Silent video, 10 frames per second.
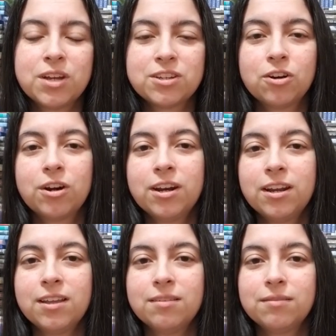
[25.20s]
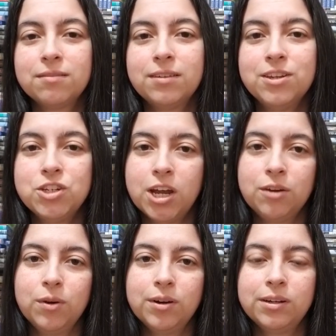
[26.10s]
started it in
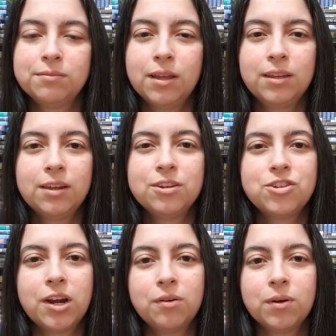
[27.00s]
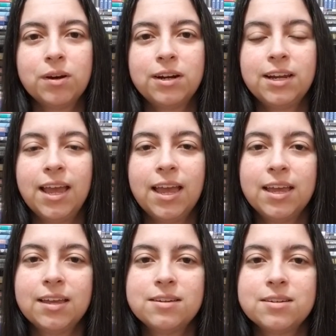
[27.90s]
January, at the end of January,
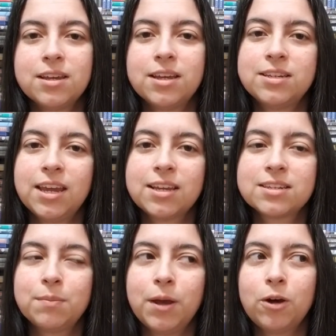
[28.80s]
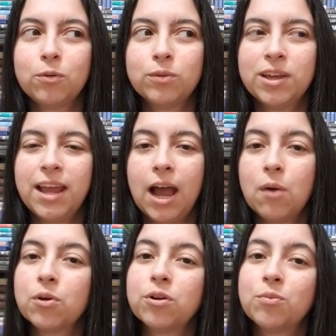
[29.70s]
and it takes about an
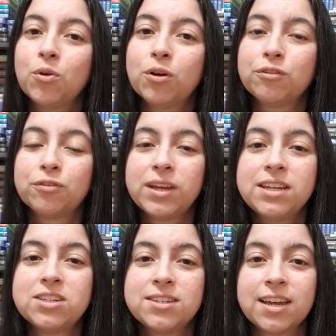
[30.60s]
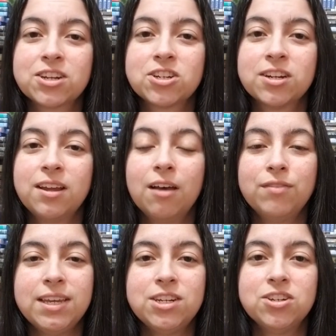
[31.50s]
hour or more for each section of
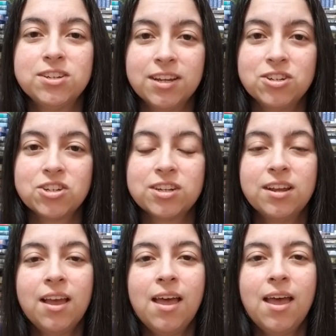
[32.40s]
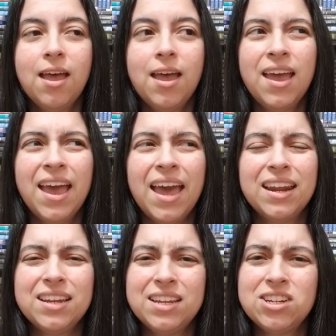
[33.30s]
each dungeon.
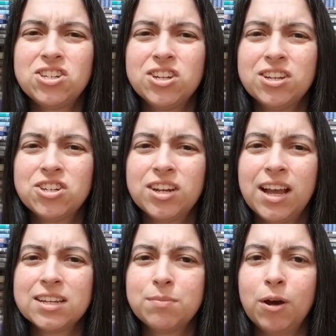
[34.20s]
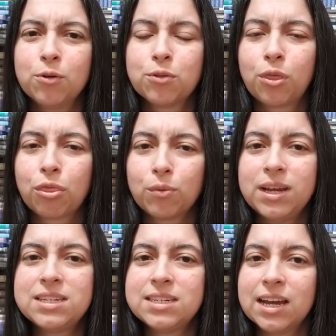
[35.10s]
And each dungeon has about
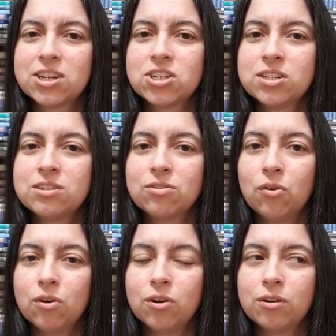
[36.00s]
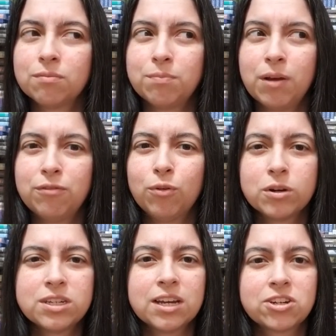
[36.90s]
three sections, or about four
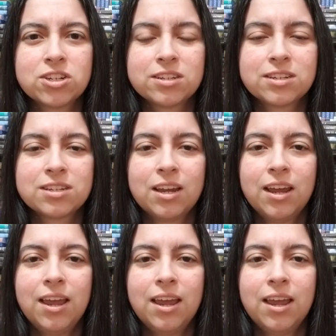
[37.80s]
sections,